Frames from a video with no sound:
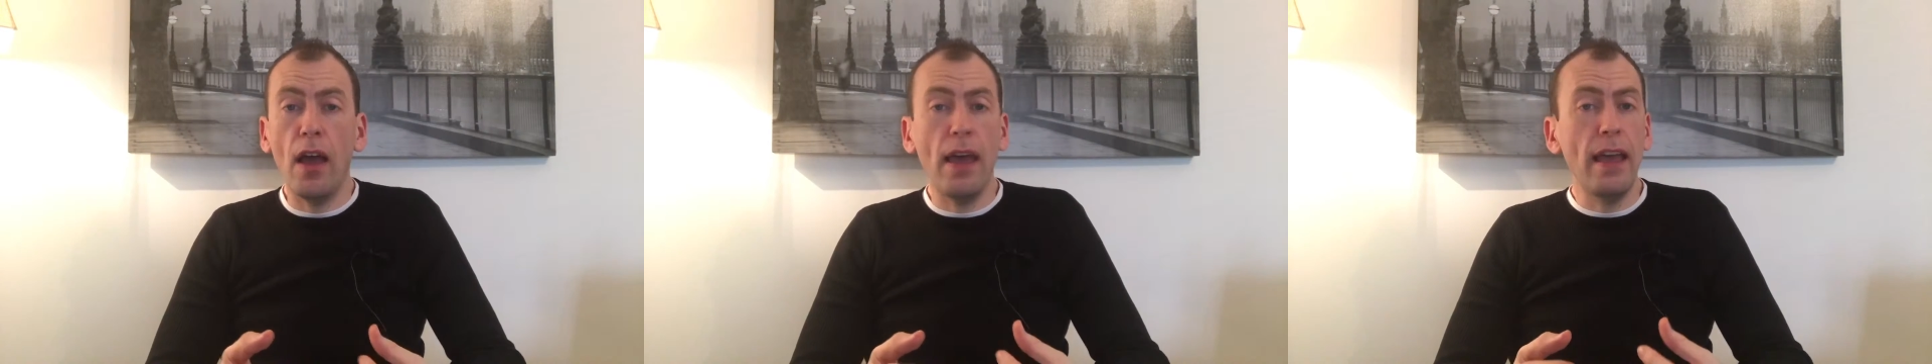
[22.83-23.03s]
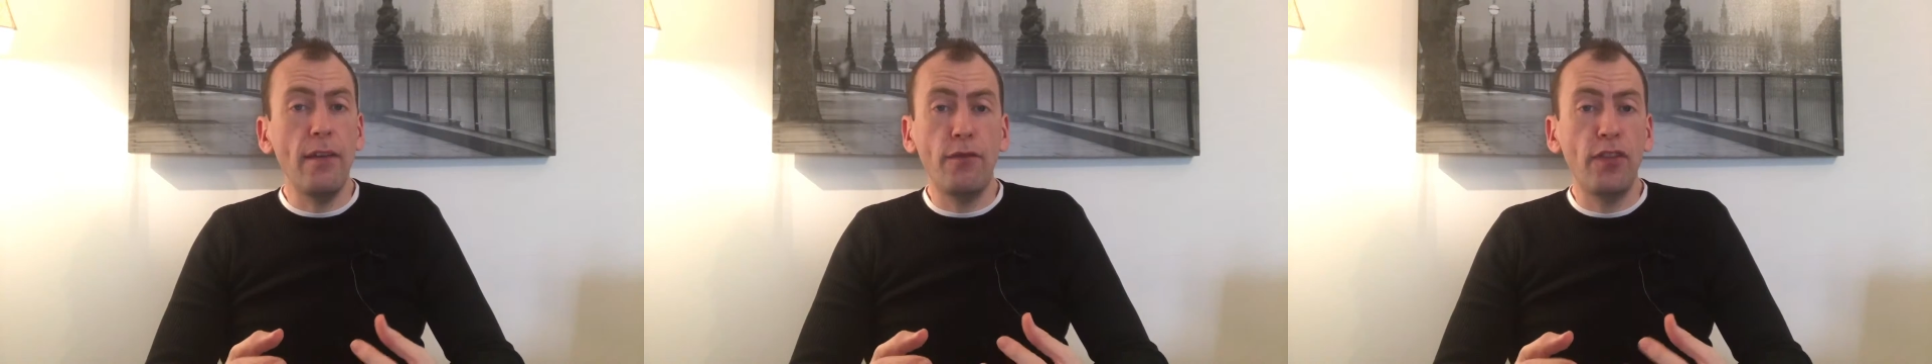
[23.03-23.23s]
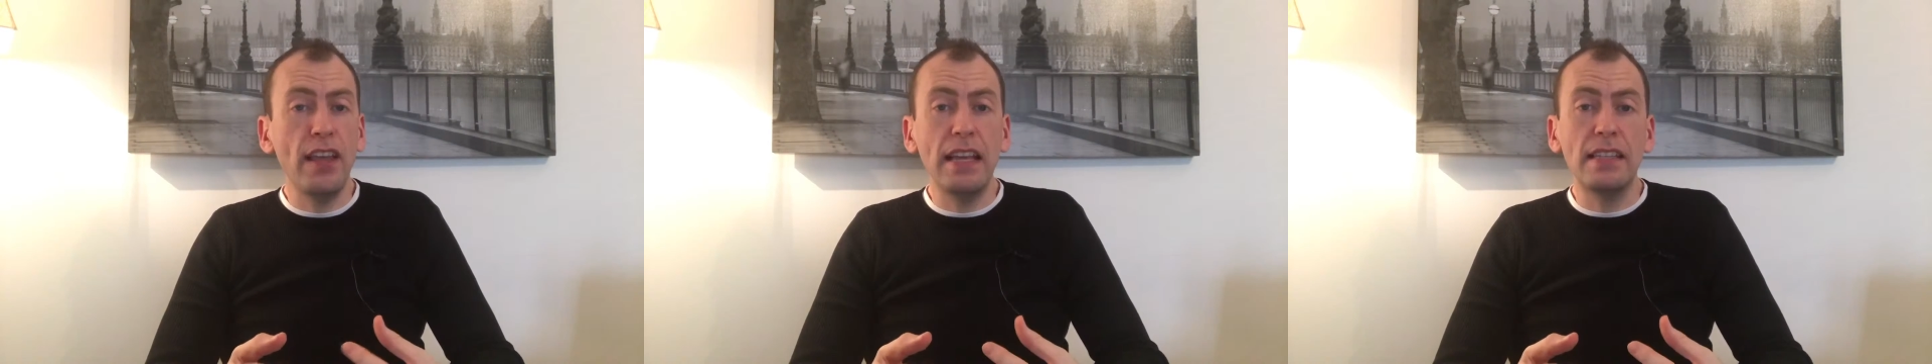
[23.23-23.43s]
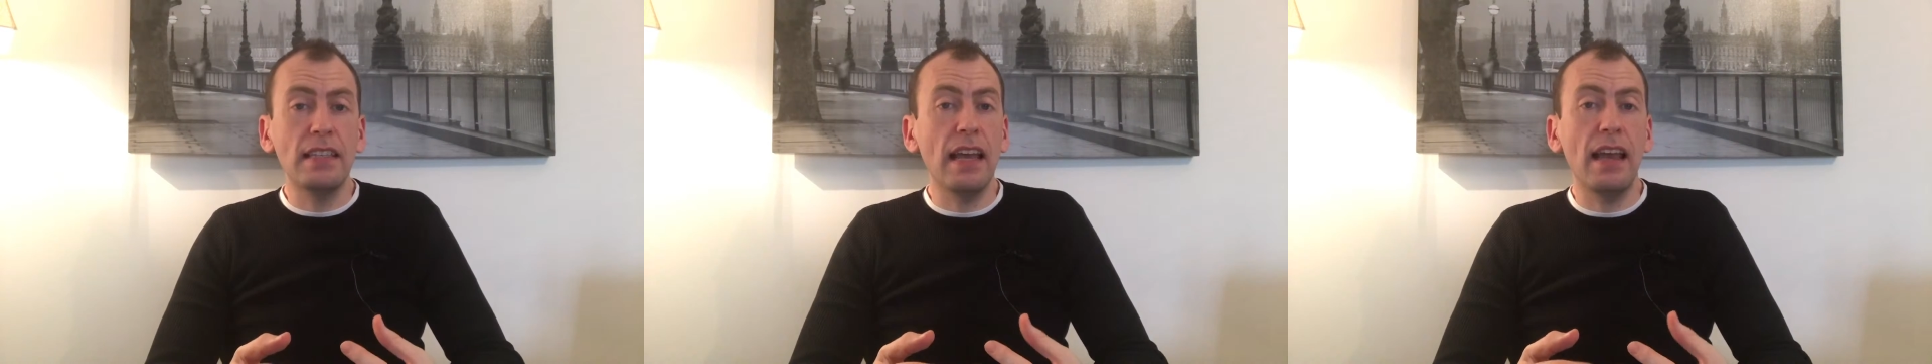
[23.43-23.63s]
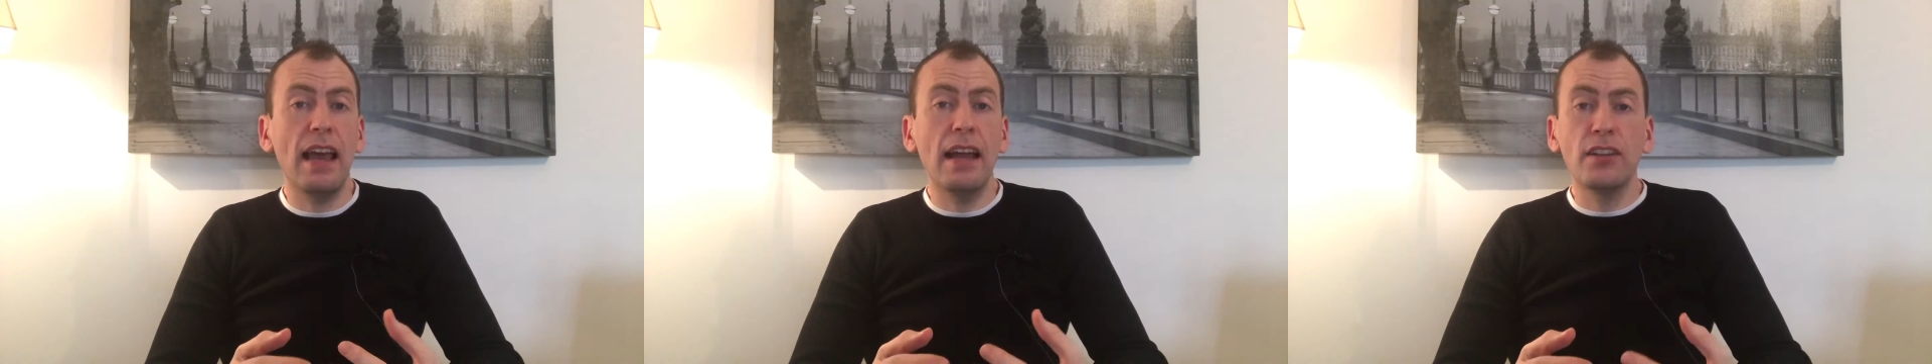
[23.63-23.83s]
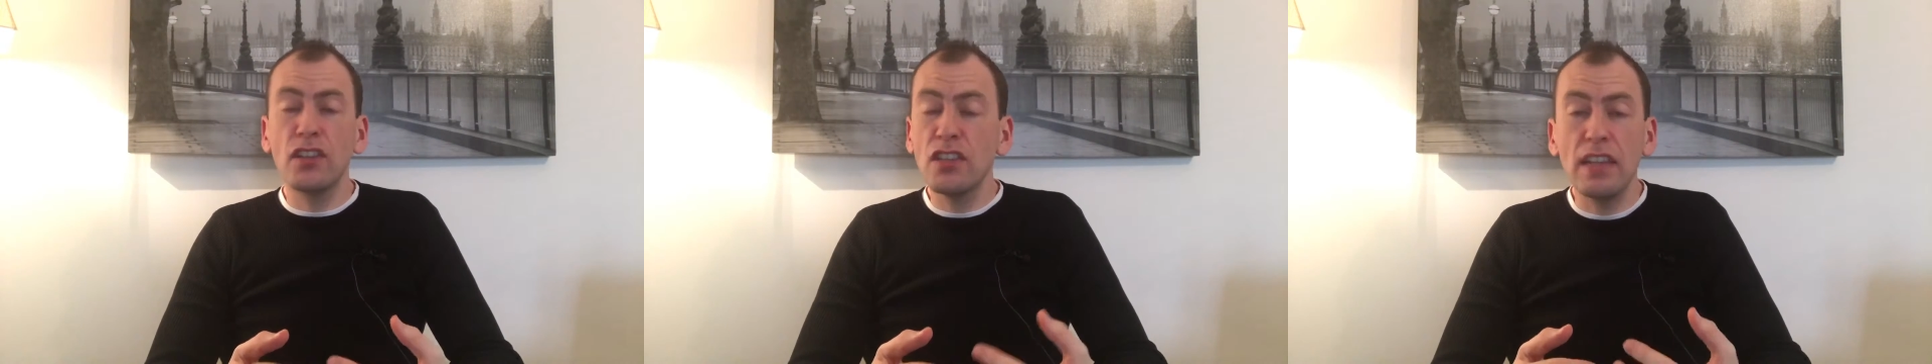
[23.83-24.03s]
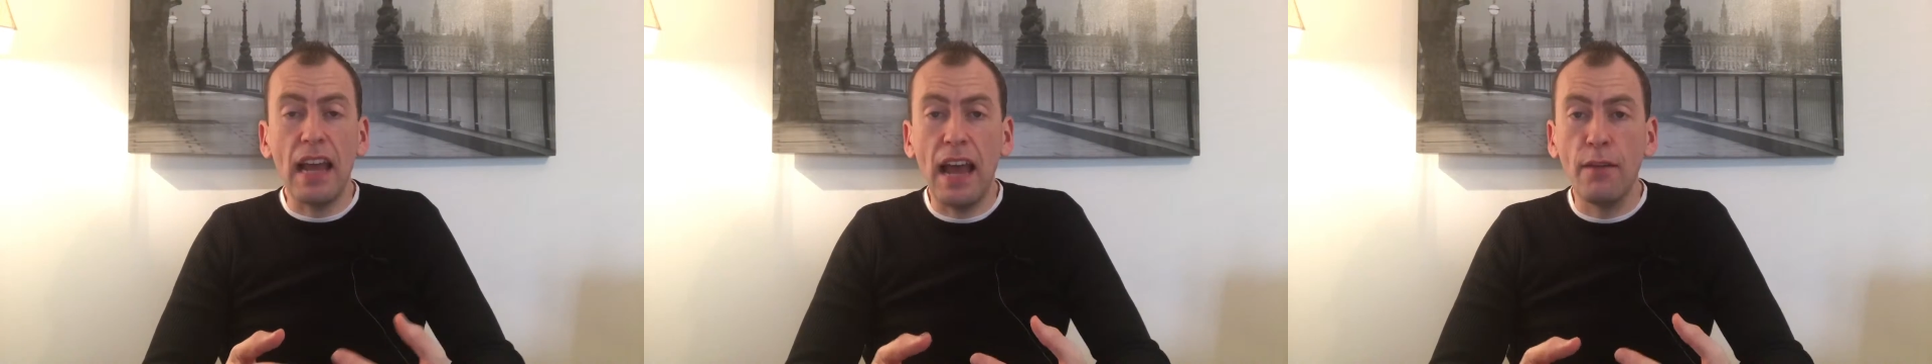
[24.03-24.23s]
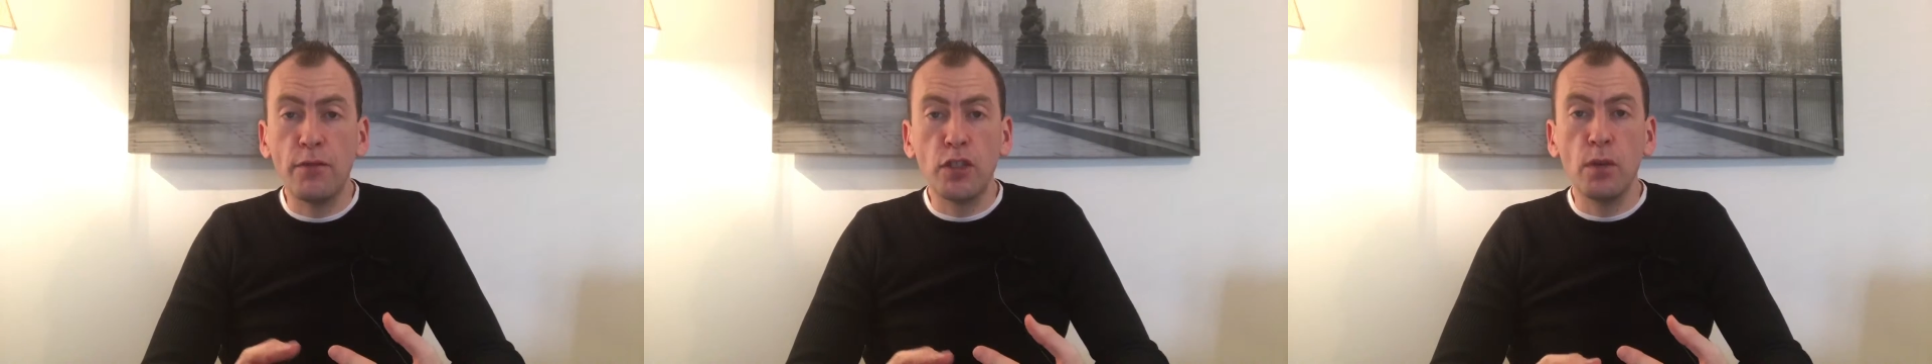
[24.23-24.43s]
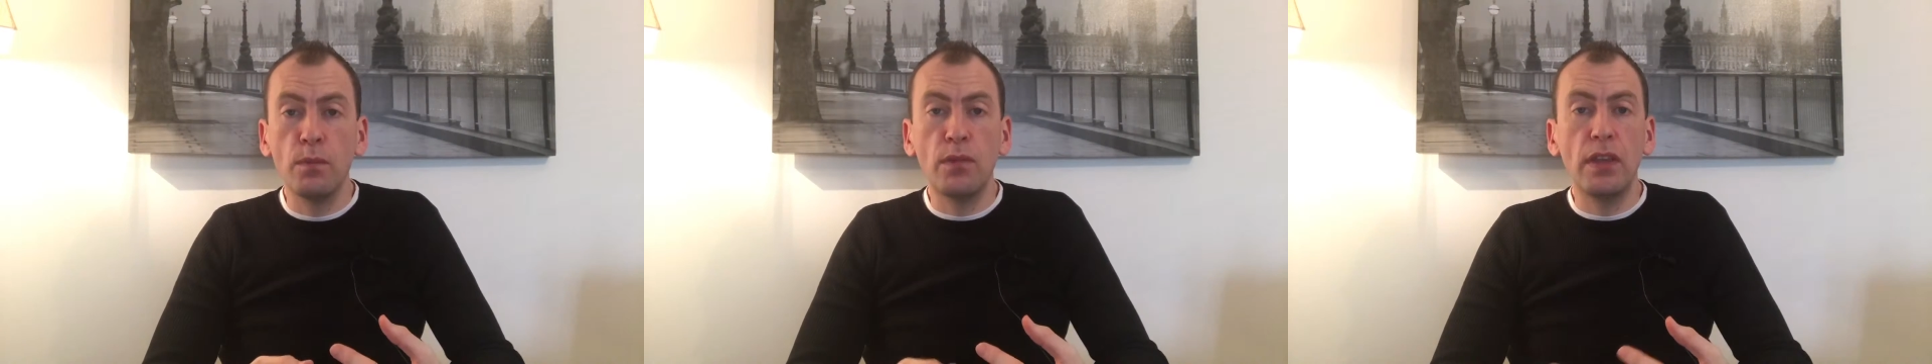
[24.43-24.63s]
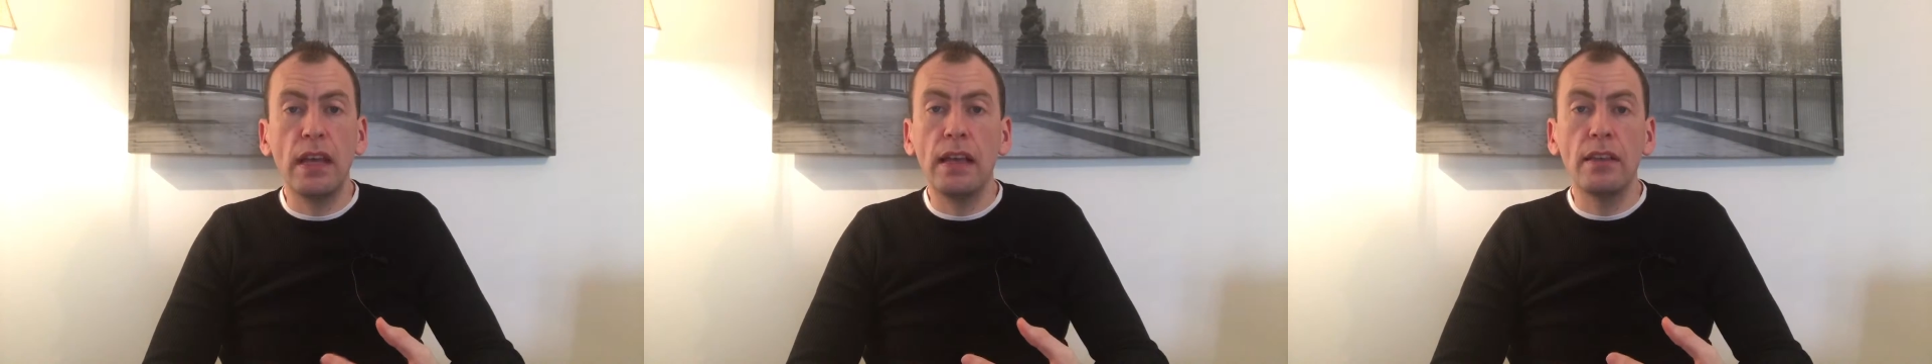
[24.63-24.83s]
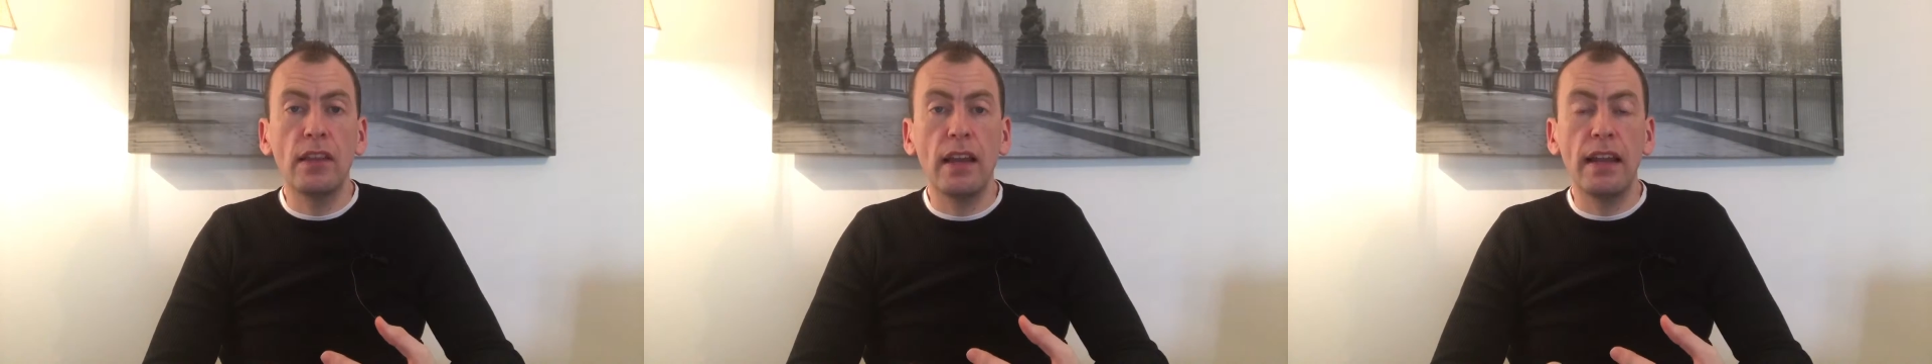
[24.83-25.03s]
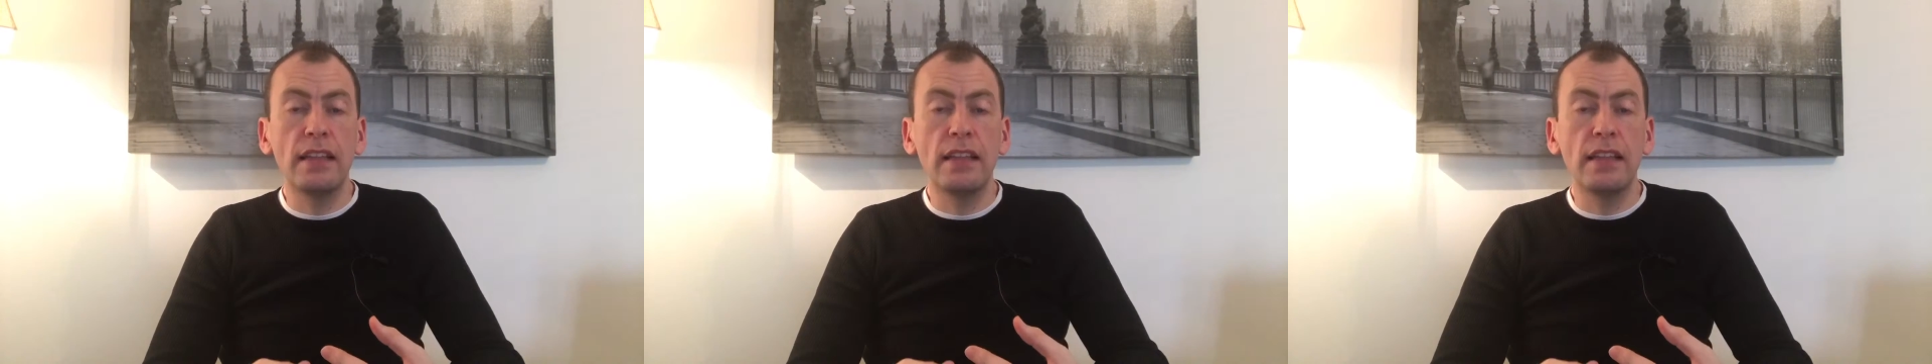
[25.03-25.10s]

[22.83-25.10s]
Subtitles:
If this doesn't have something that